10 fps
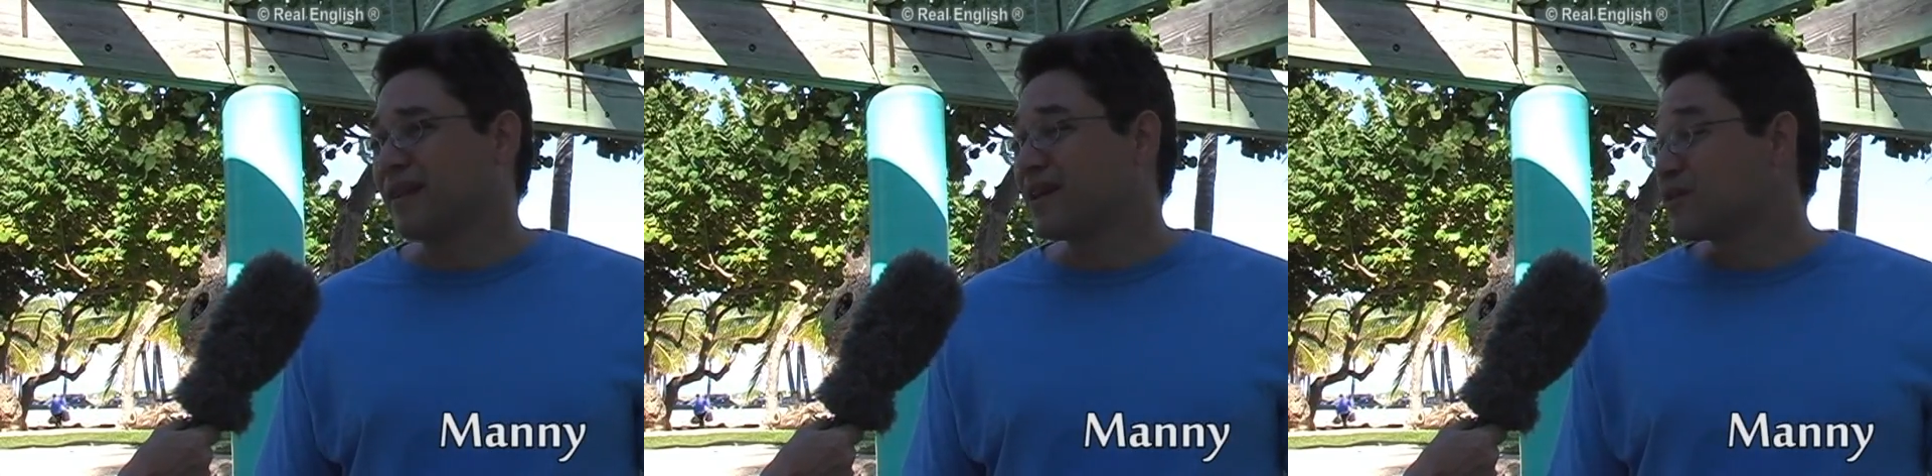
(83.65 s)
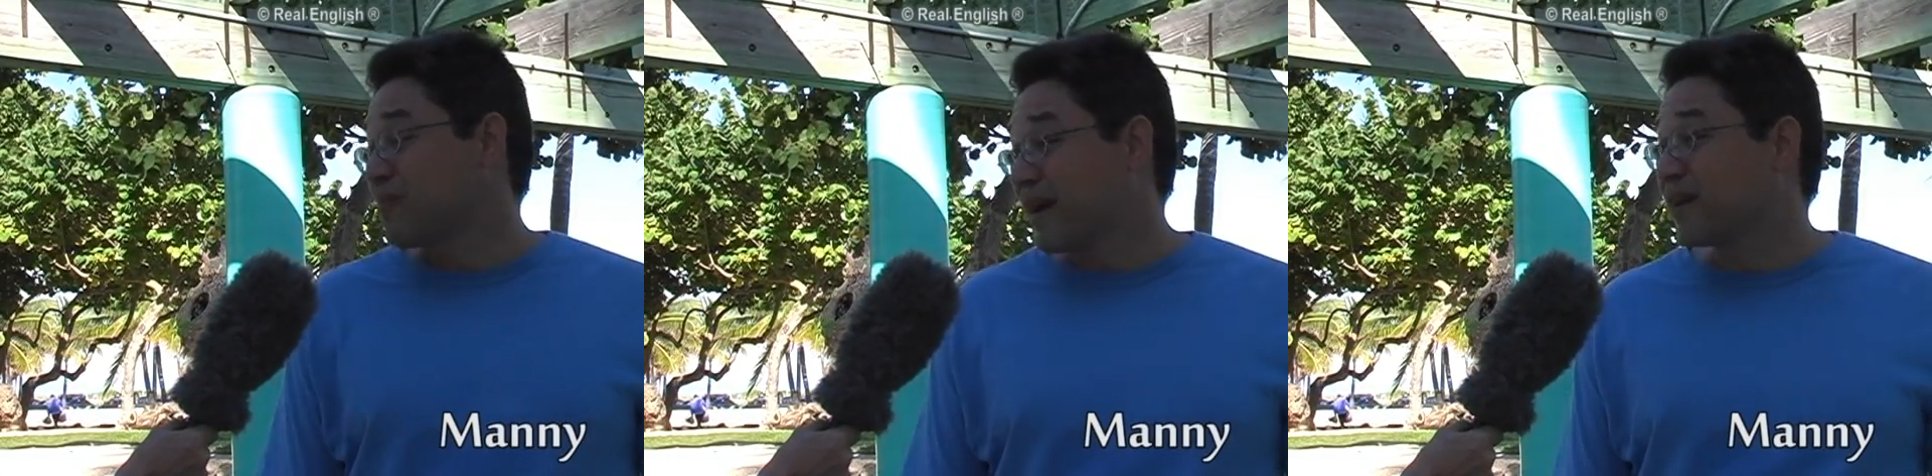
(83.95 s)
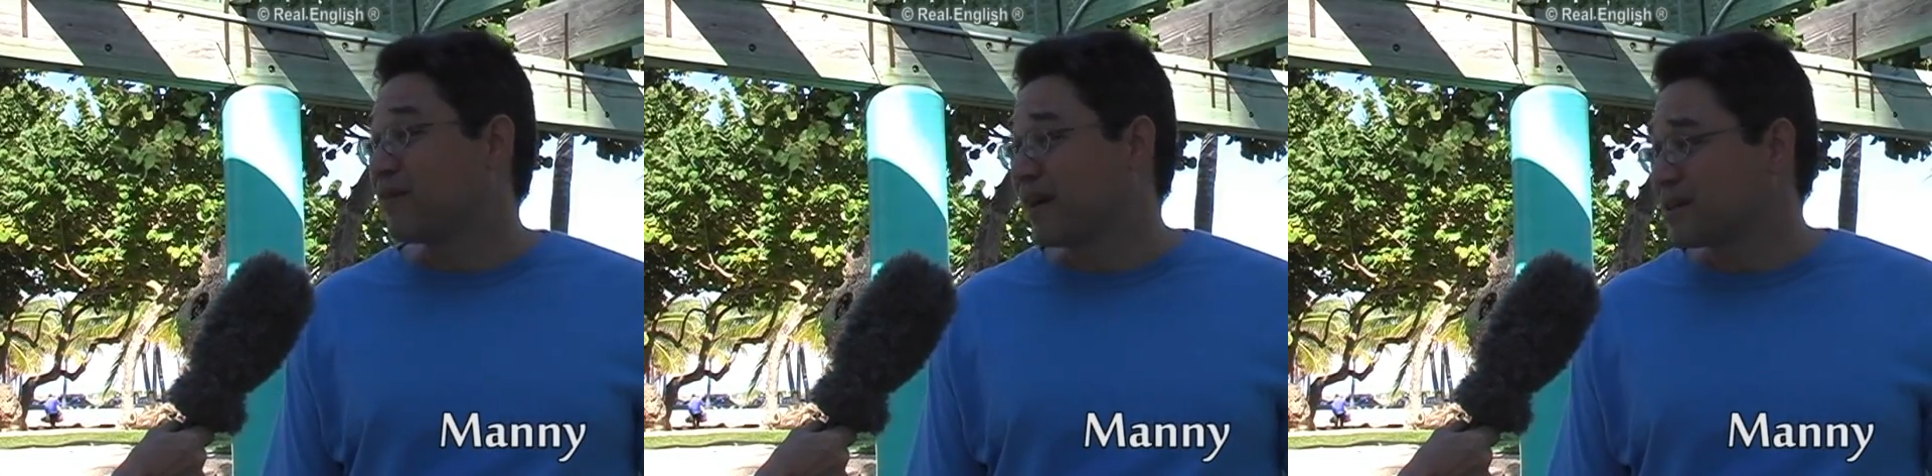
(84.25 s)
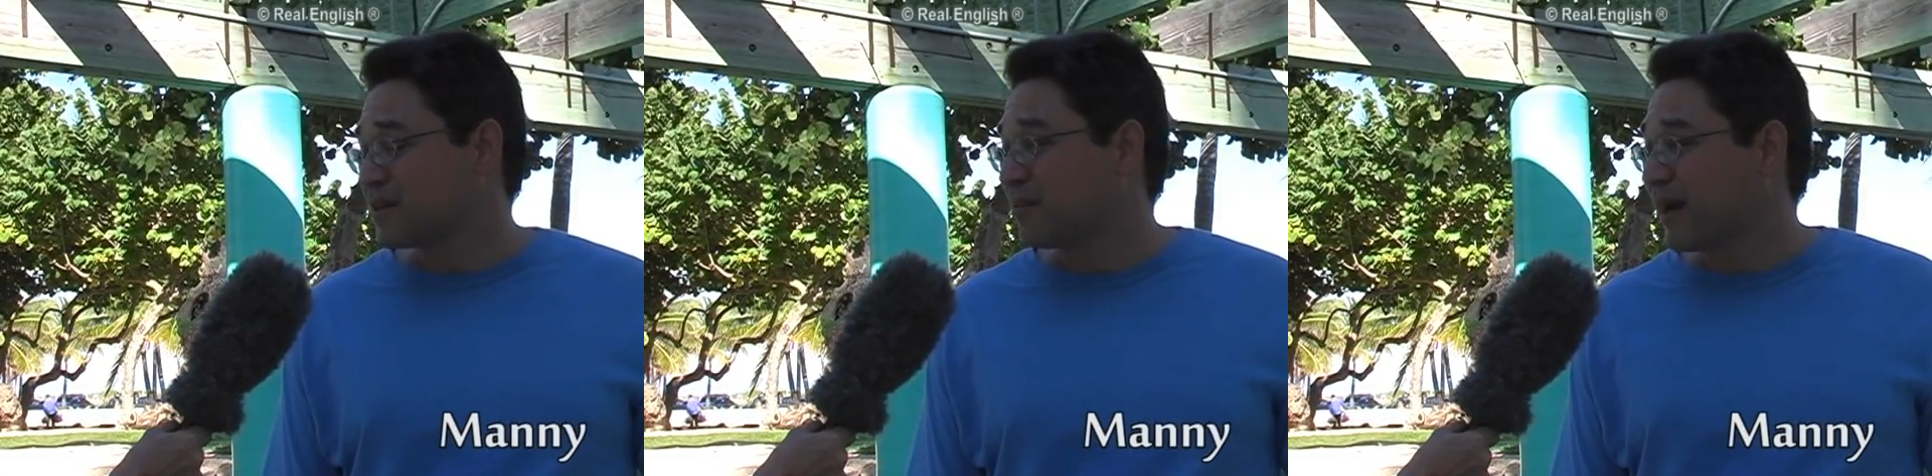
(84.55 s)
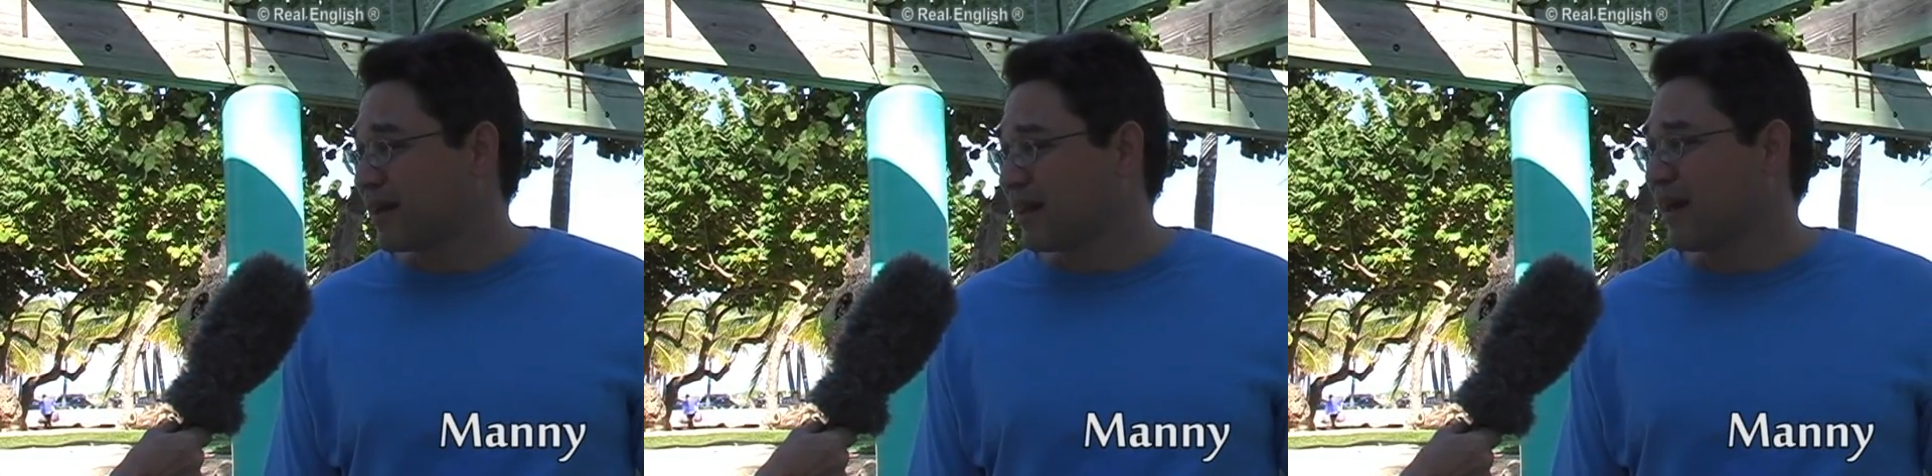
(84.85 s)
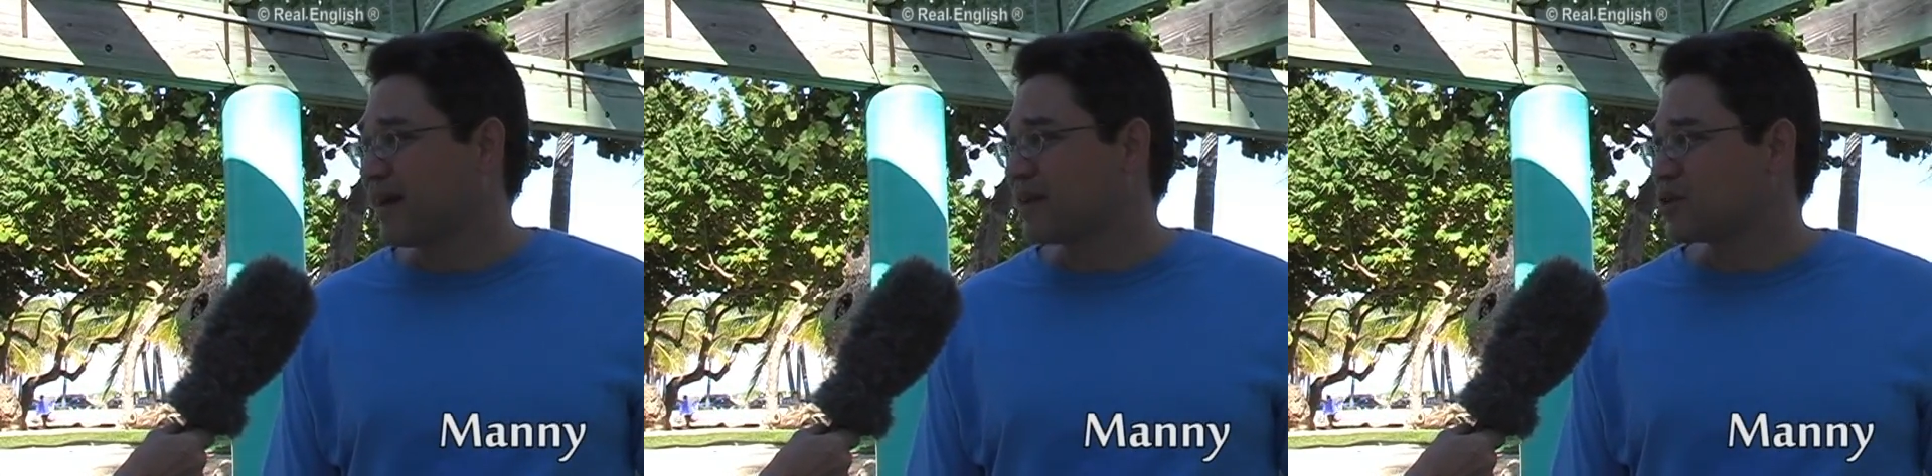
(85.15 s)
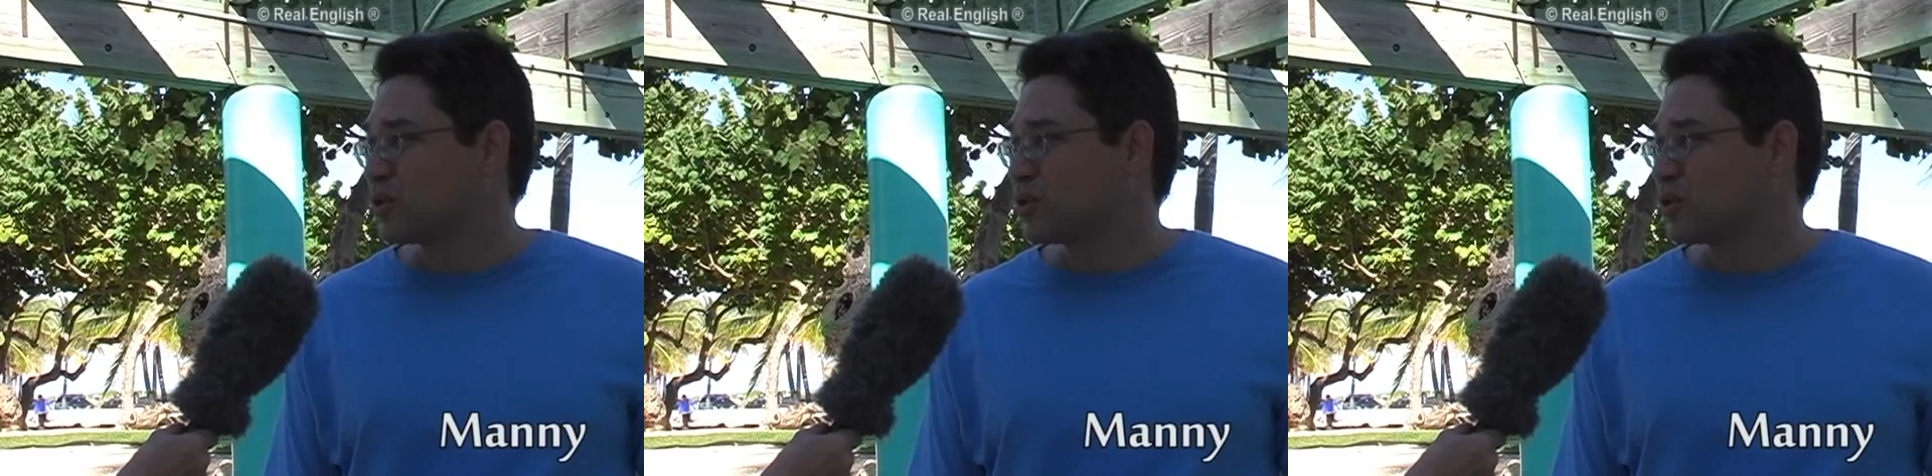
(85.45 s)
that is my advice to my clients